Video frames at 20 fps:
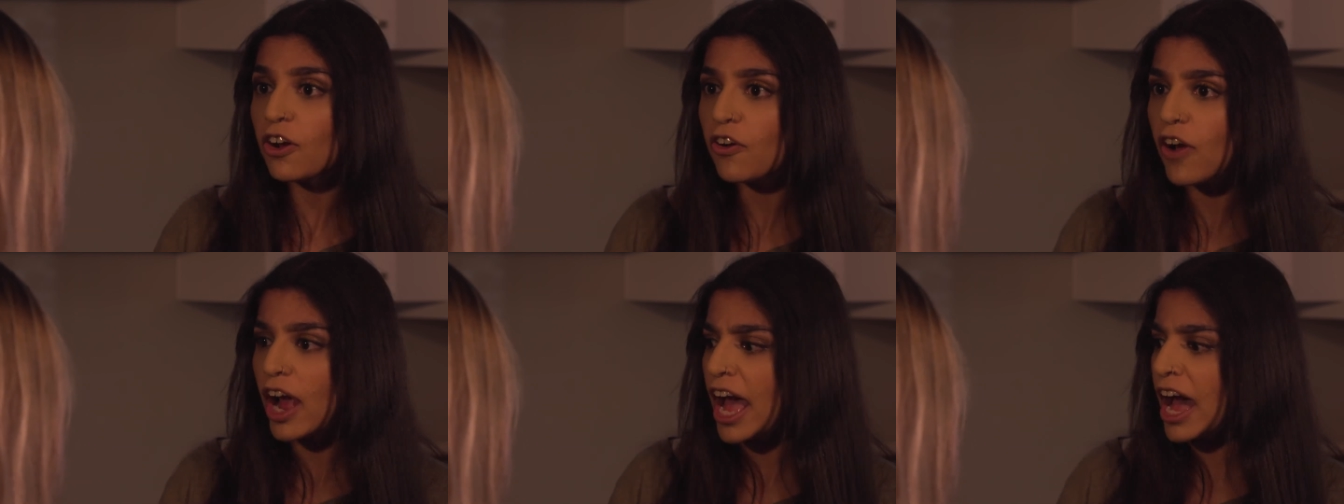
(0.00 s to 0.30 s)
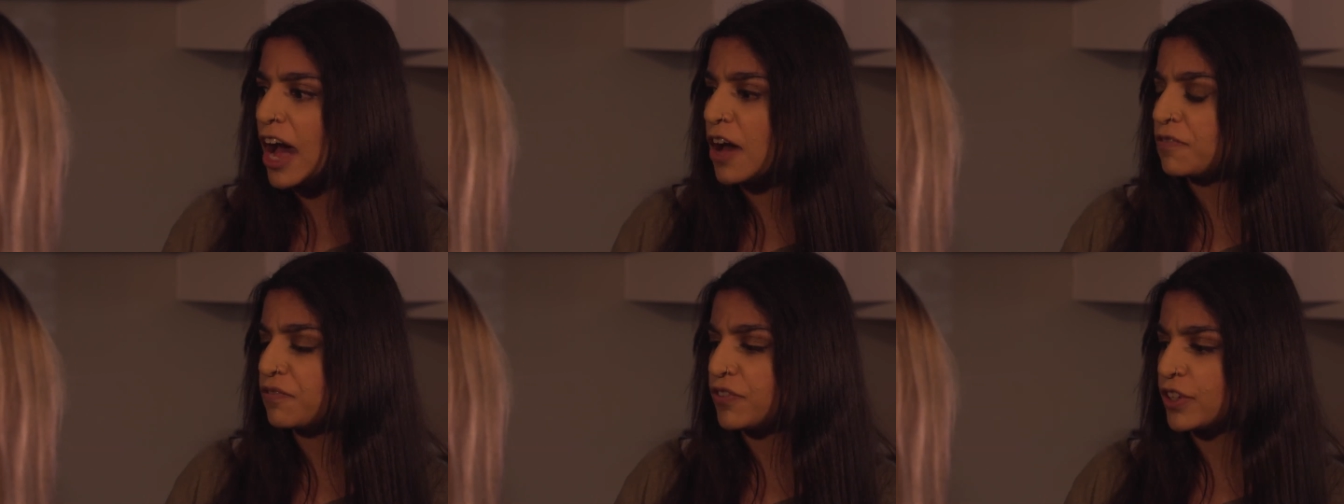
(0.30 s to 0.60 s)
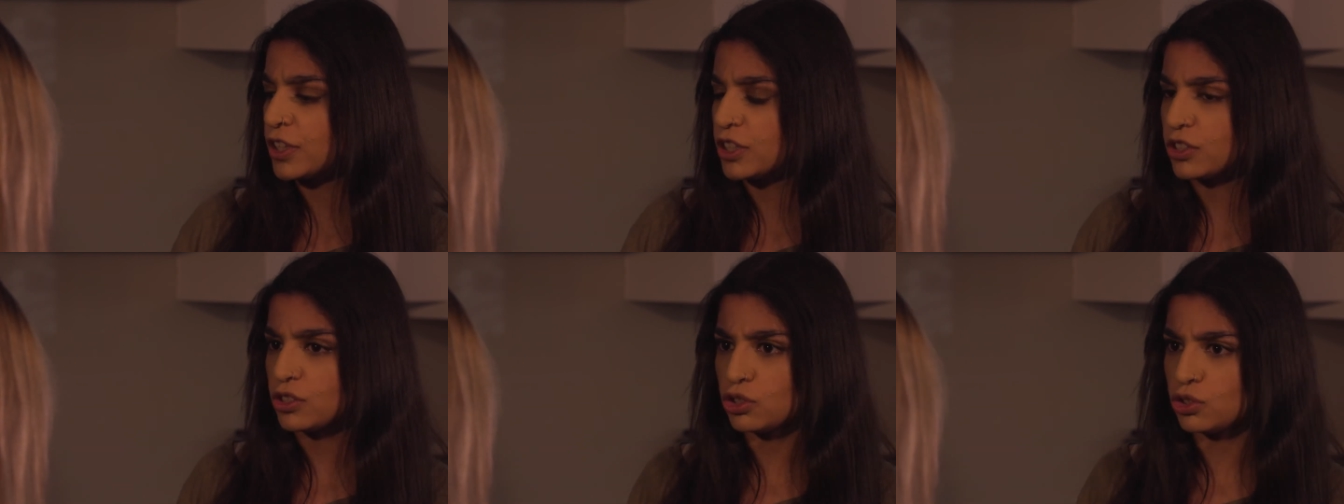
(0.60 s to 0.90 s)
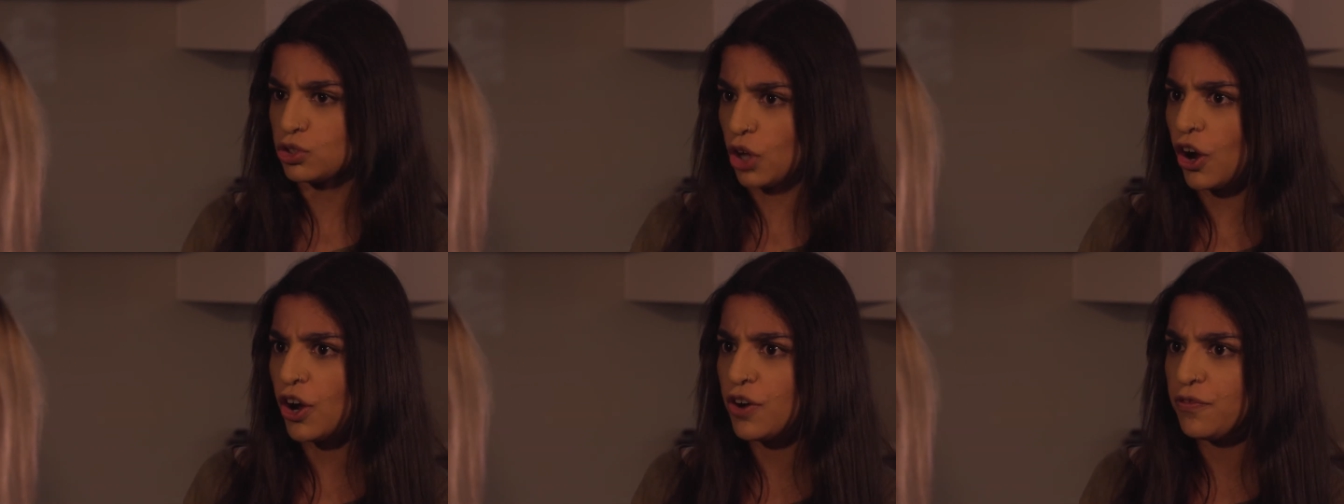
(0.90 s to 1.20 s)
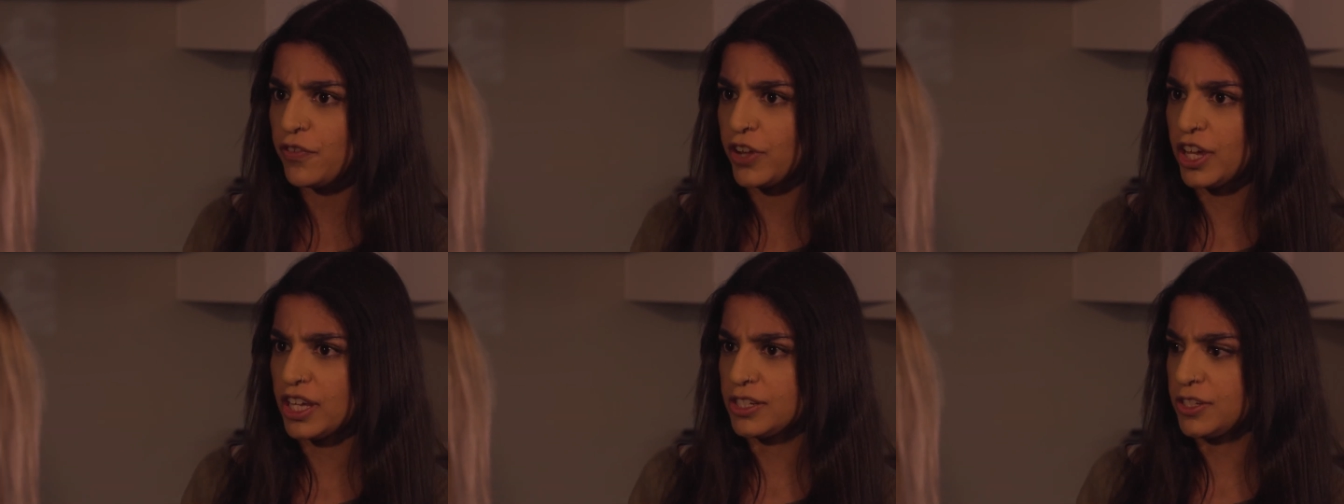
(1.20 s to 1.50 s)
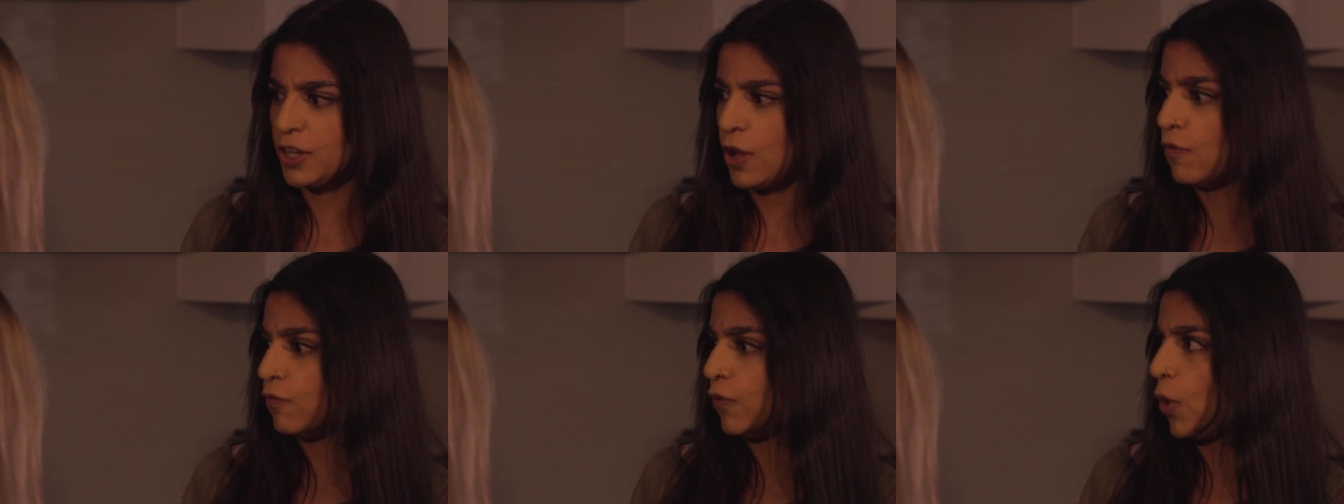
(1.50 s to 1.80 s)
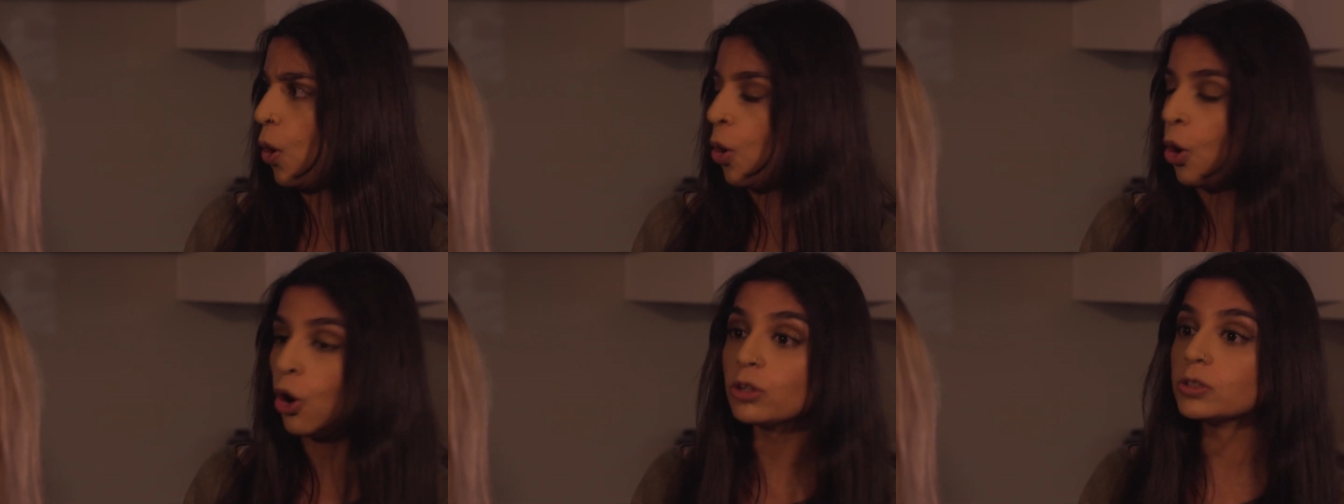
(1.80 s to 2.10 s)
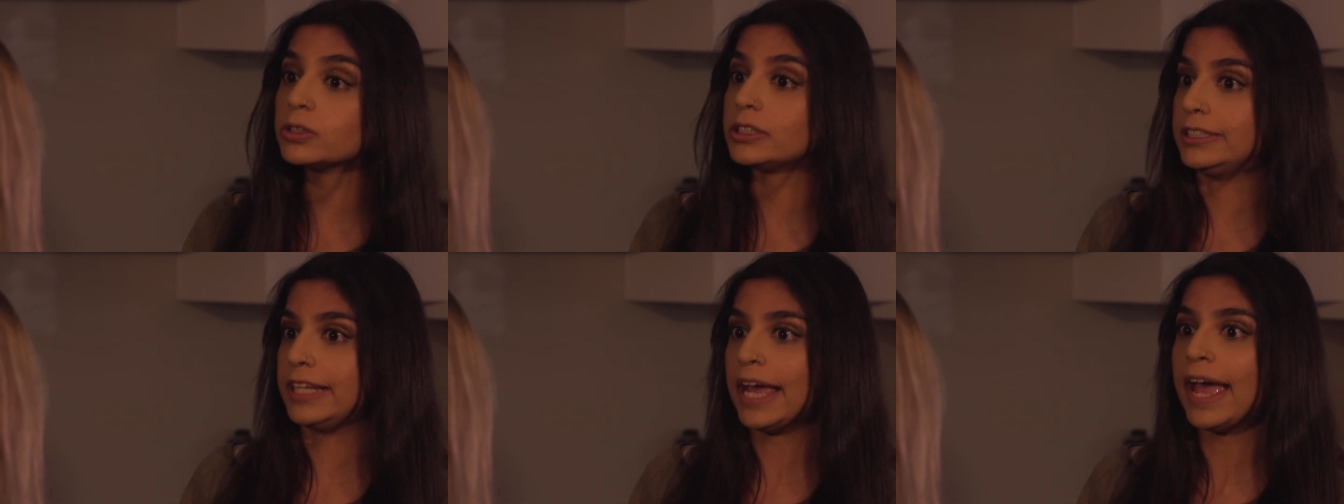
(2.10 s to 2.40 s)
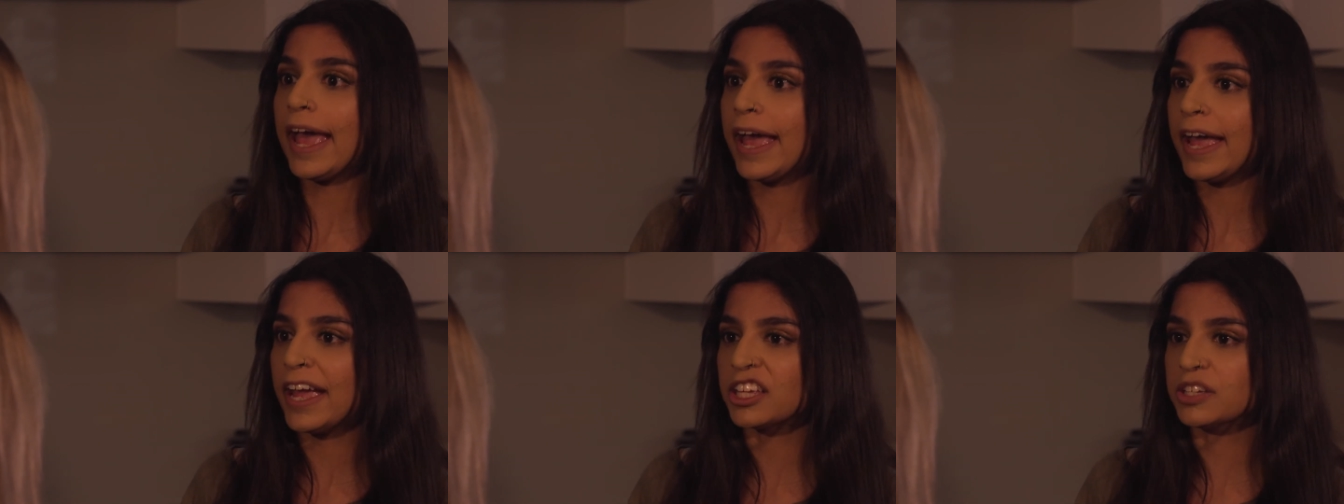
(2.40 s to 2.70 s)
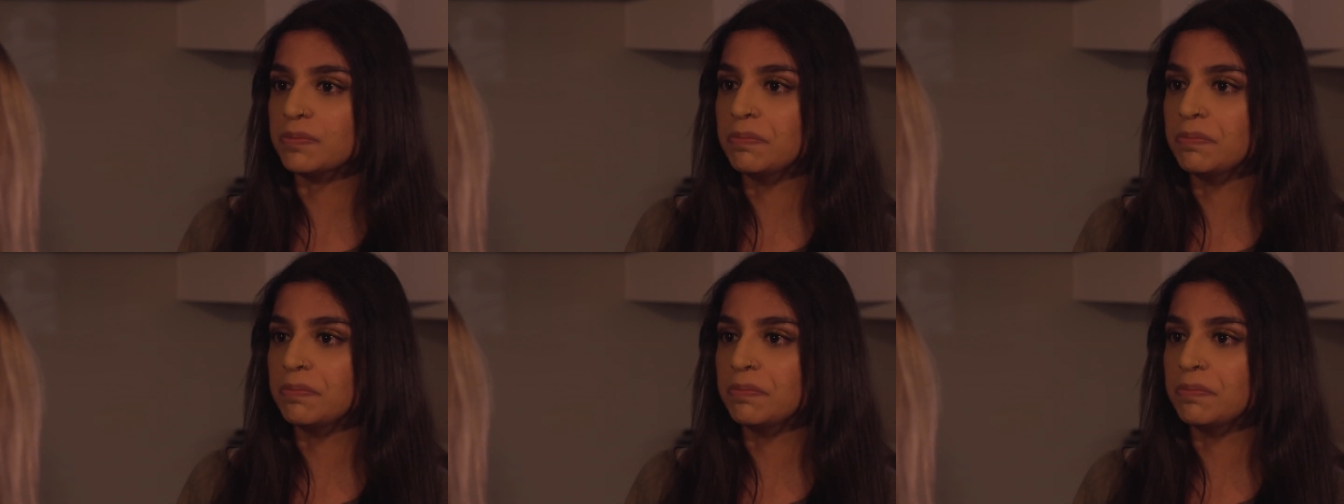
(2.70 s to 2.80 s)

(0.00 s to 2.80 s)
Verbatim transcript: around feeling sorry for yourself all day,